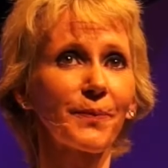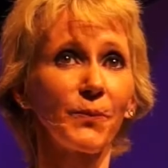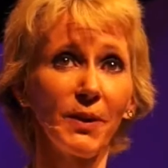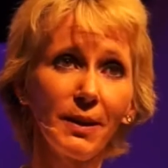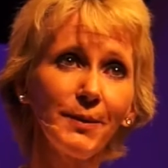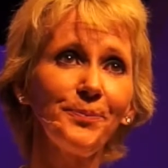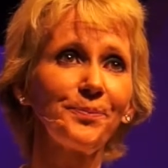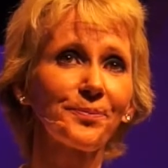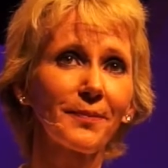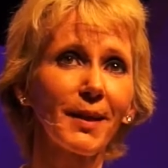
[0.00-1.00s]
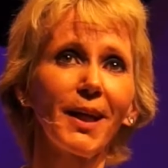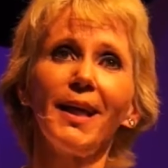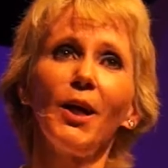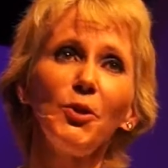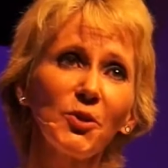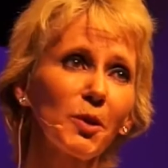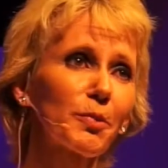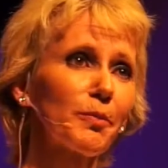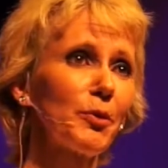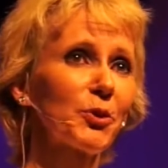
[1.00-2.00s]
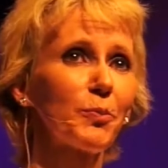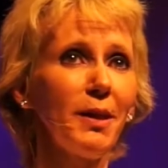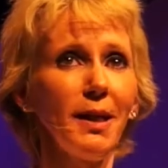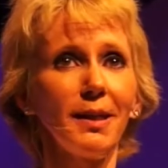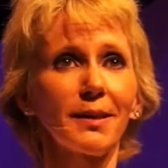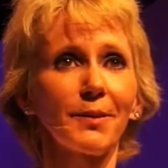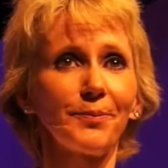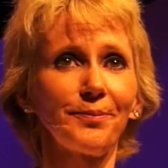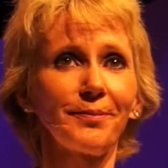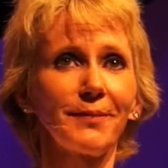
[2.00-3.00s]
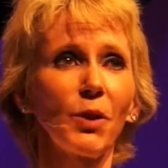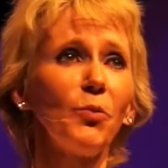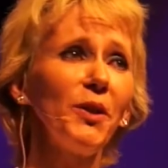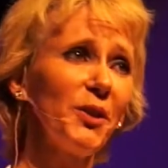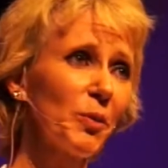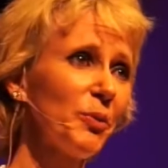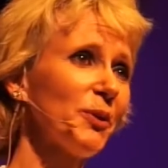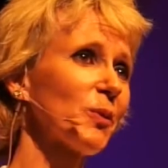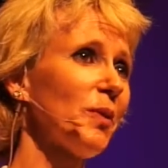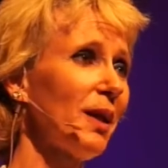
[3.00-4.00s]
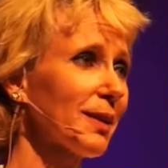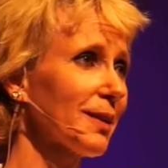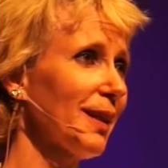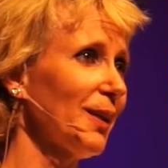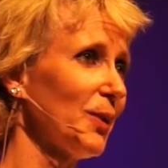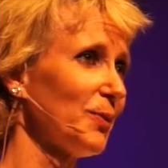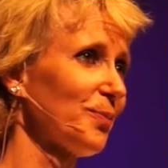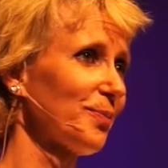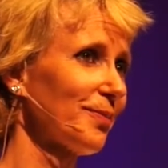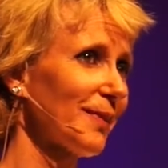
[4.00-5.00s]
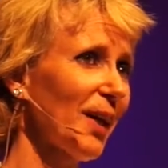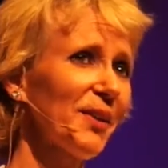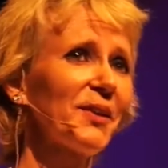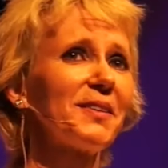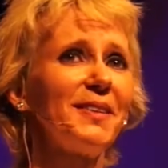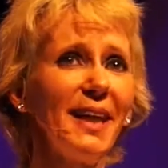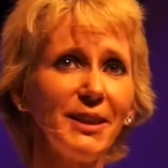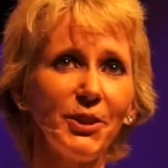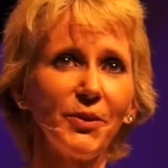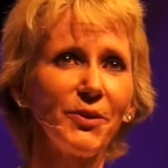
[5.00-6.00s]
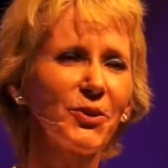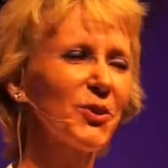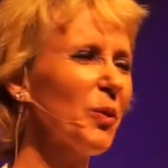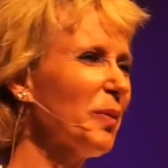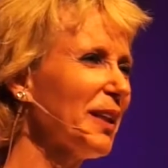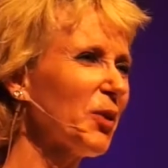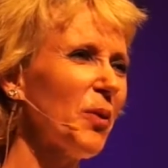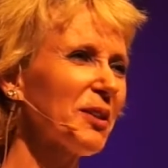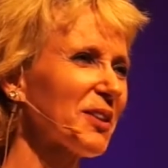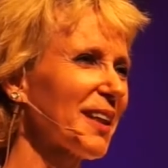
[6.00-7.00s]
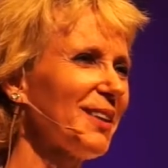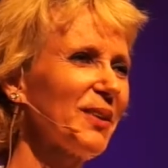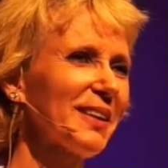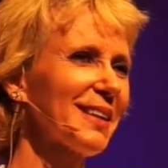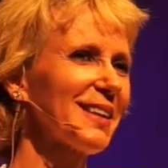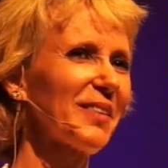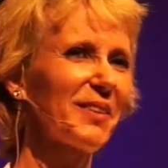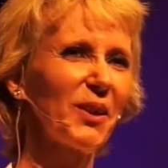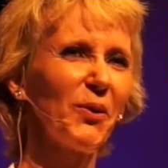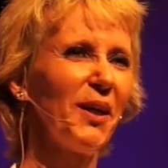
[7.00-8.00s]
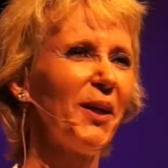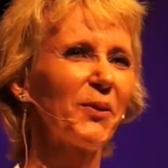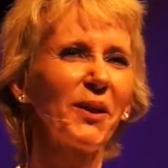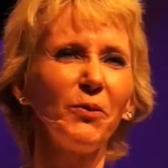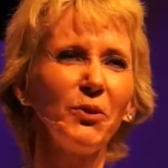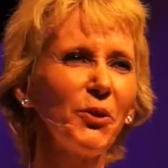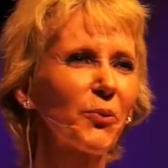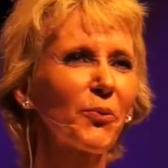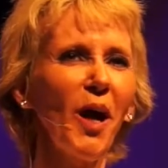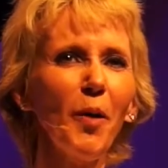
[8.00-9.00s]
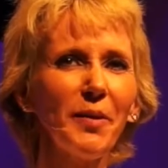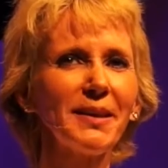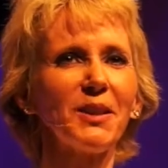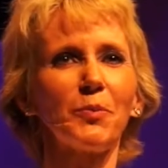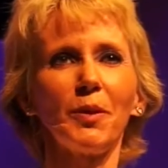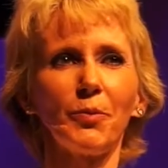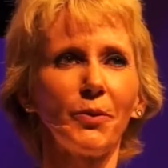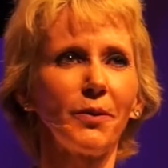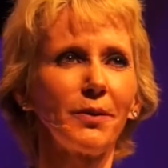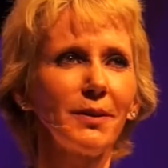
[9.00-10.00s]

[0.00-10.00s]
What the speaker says: Really? Who's going to promote your blog? What are you going to put in your blog to sell? How are they going to find you? There's so many questions. I look at this stuff and go, you're robbing these people.